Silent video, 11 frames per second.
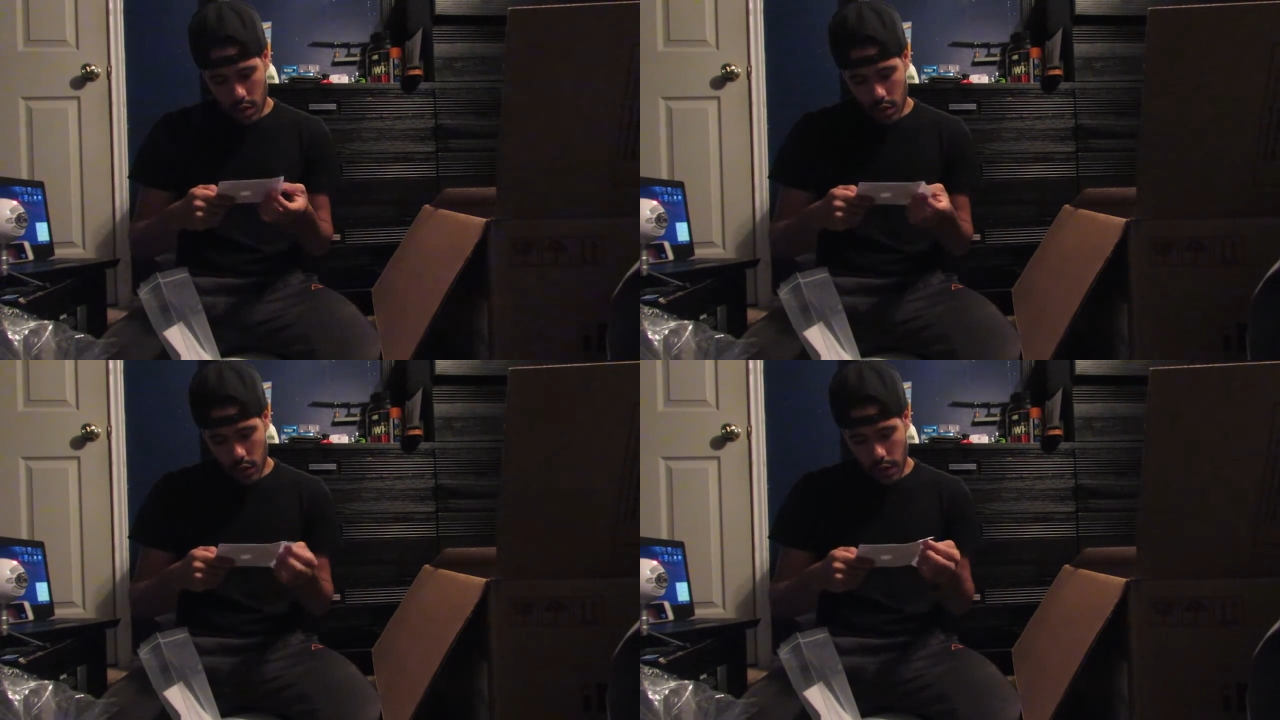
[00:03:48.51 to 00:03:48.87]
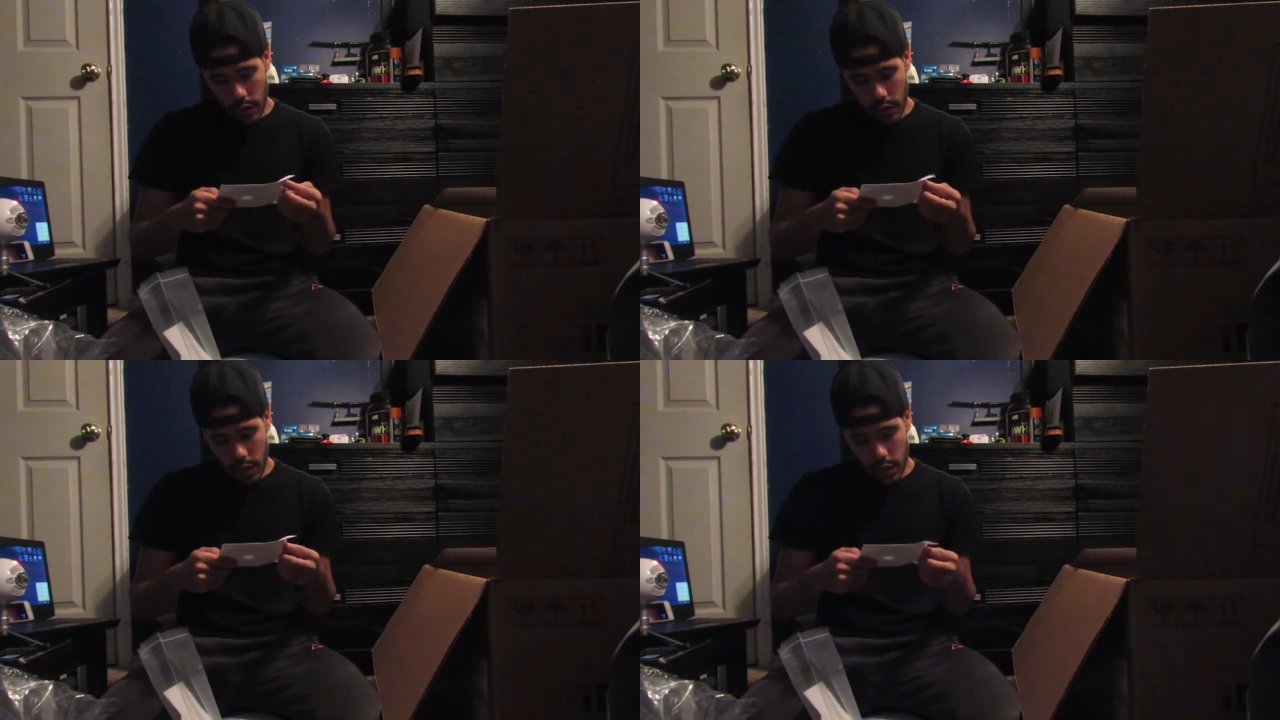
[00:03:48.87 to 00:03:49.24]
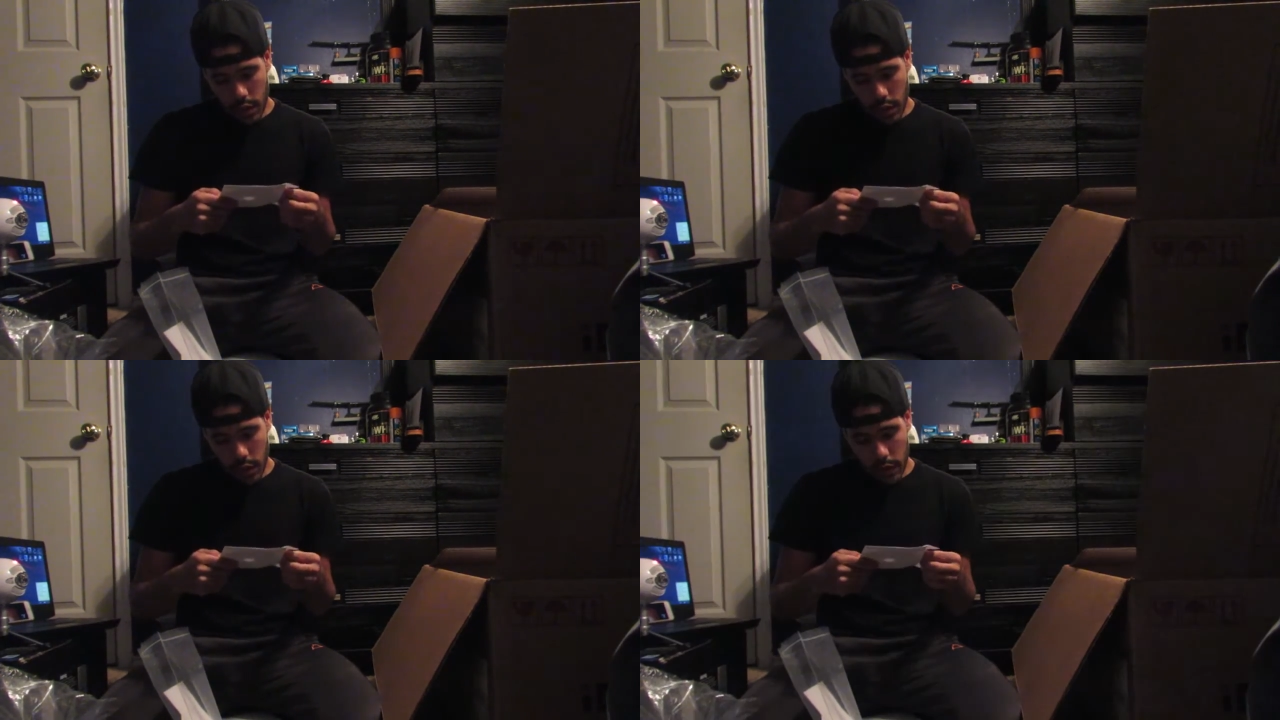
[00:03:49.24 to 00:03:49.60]
Graphics
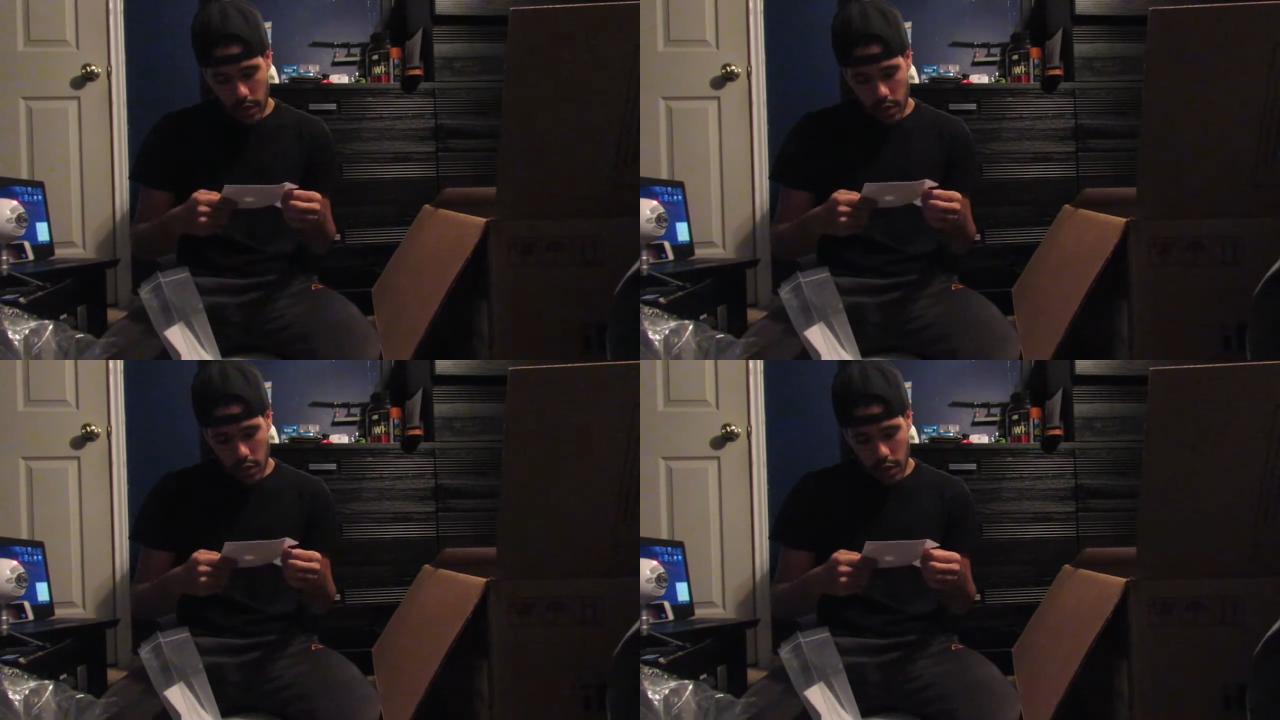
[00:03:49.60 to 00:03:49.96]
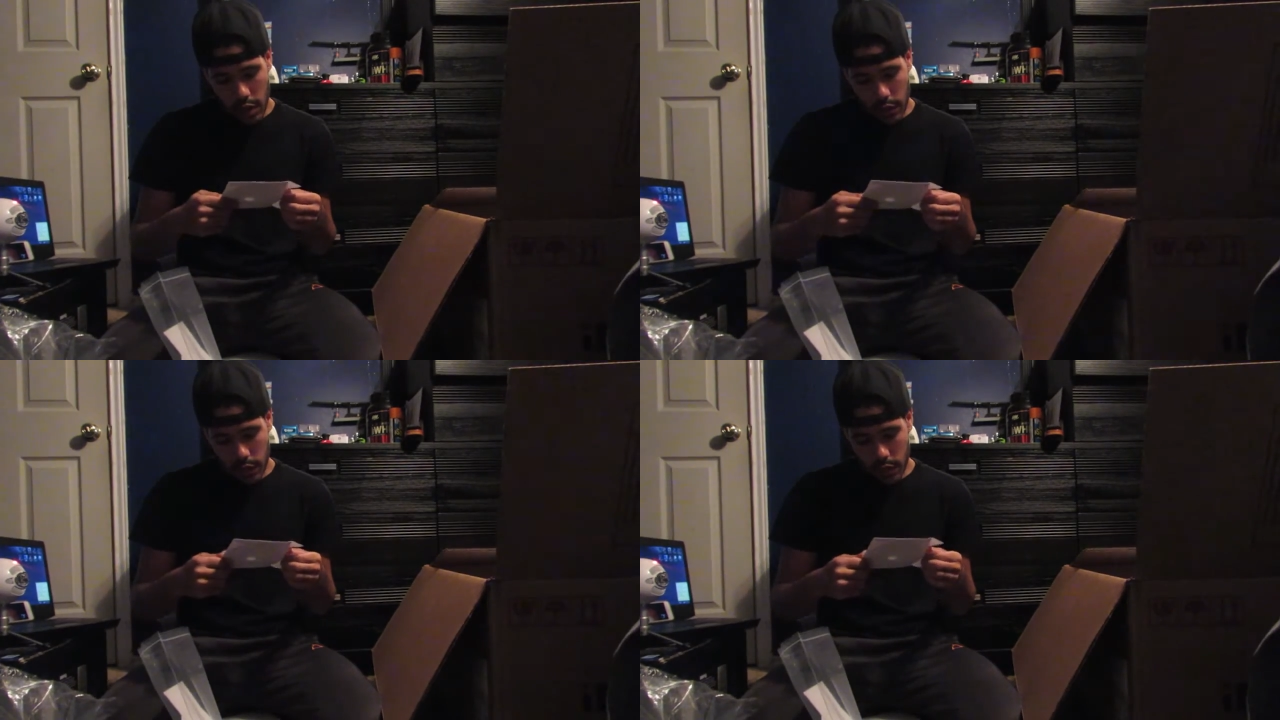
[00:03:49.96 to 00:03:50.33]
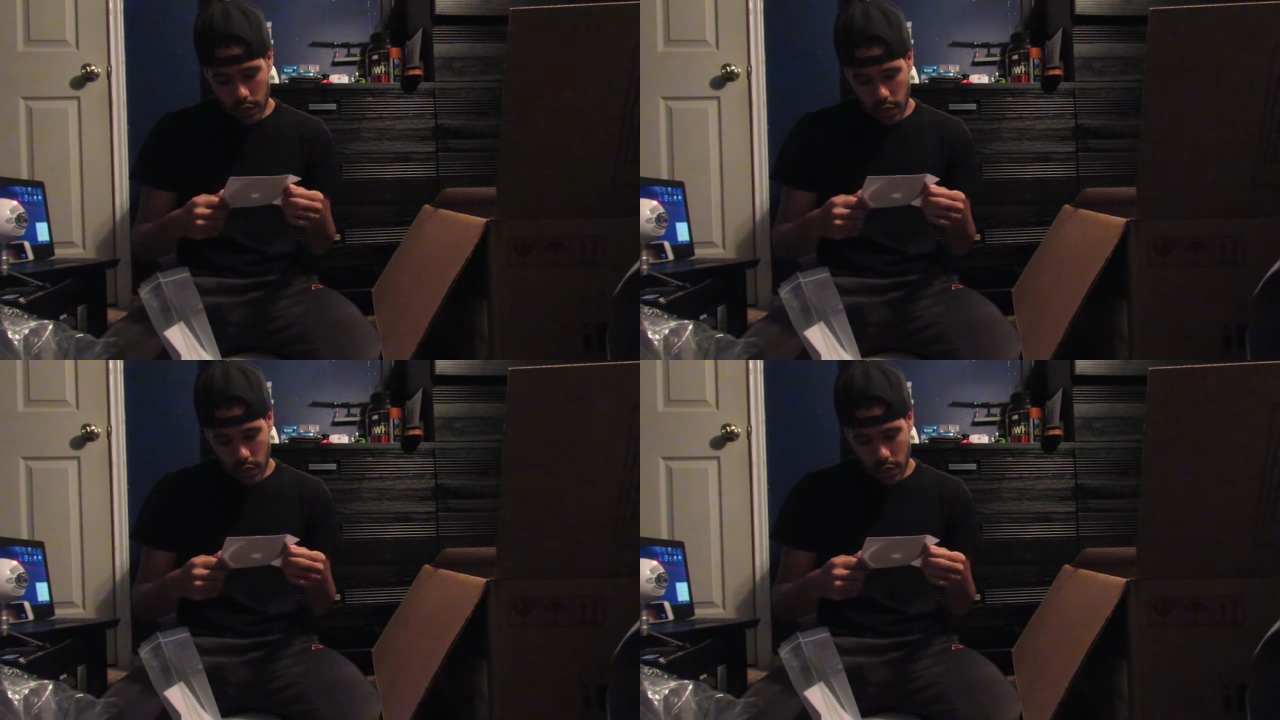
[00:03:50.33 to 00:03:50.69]
accelerator drive
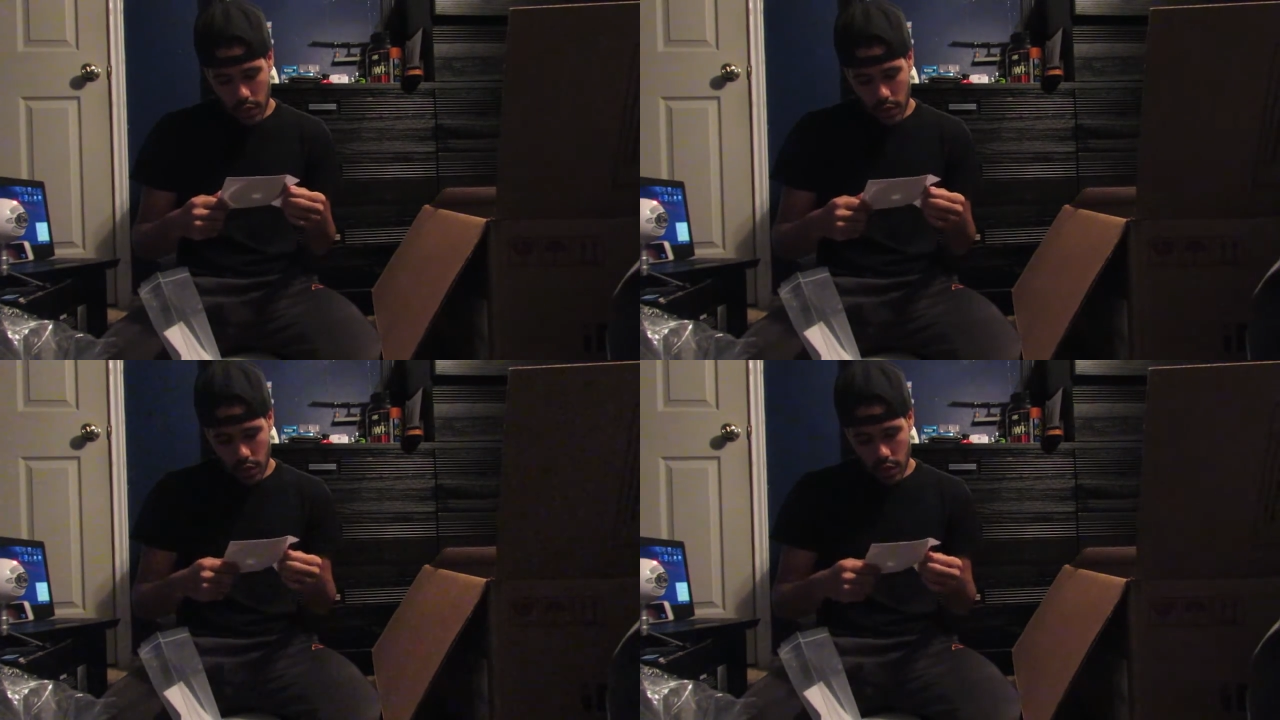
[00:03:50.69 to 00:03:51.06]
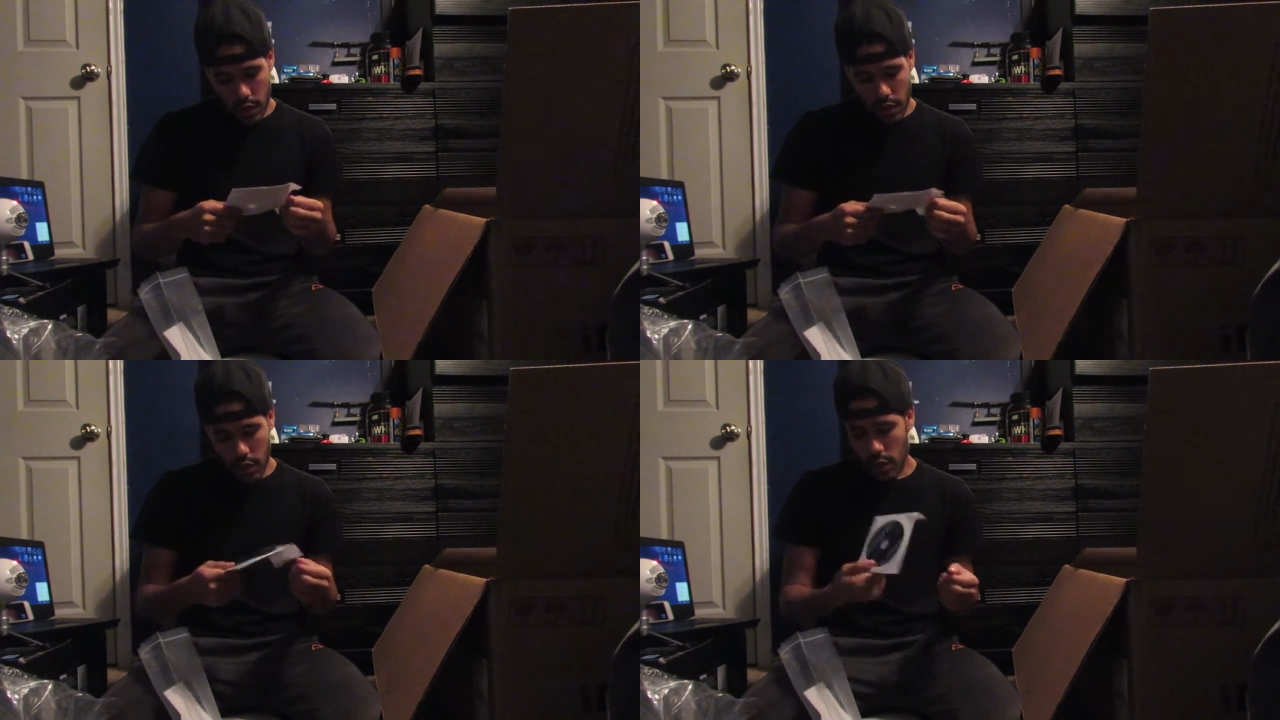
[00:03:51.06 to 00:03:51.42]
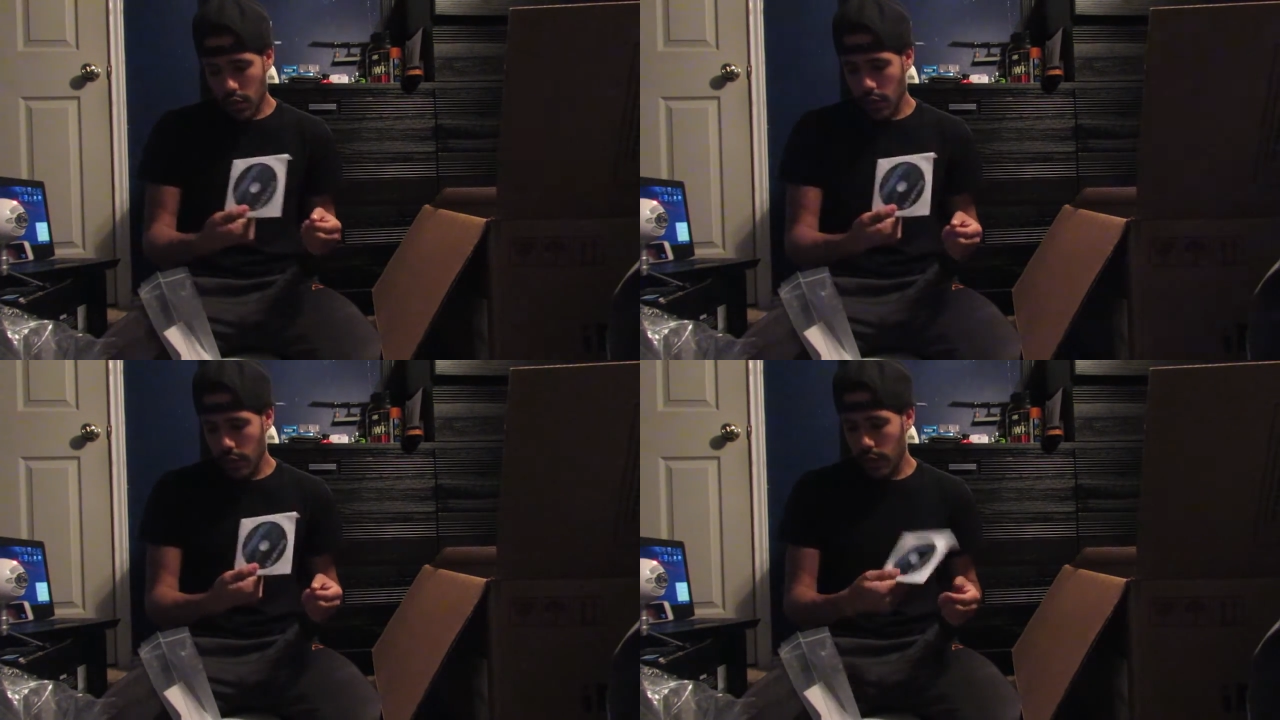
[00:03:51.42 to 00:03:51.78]

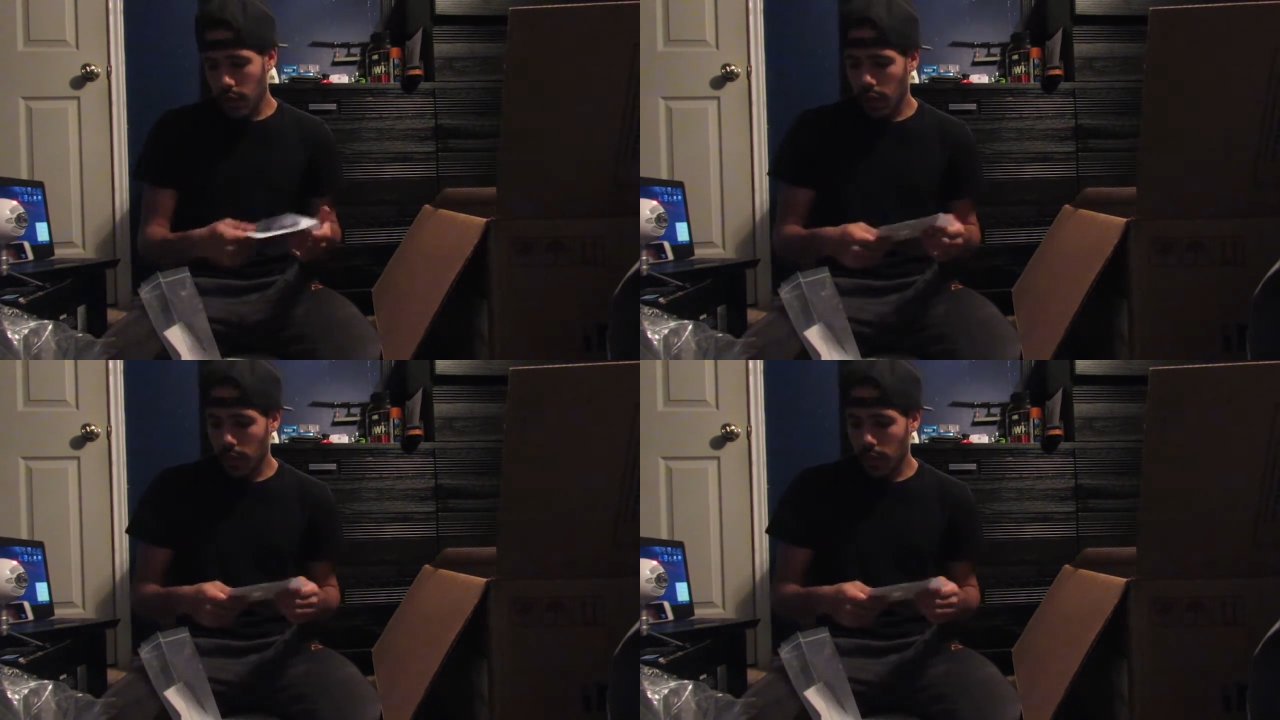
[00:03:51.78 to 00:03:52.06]
driver.